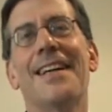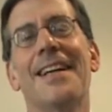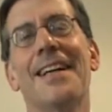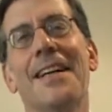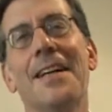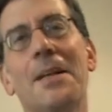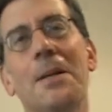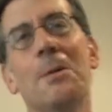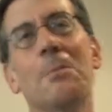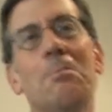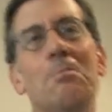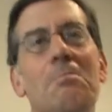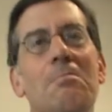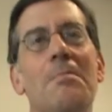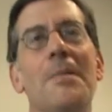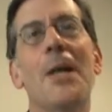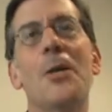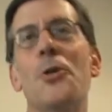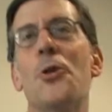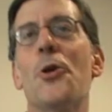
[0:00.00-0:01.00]

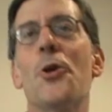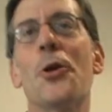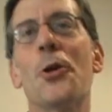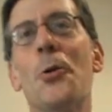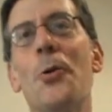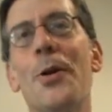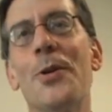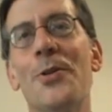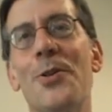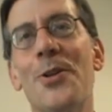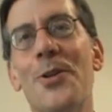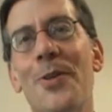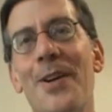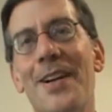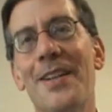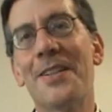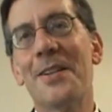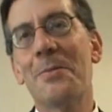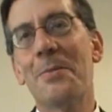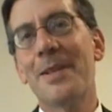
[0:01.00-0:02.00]
I'm not sure the question
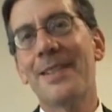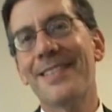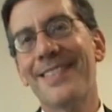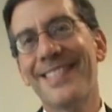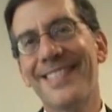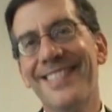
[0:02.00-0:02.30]
you're asking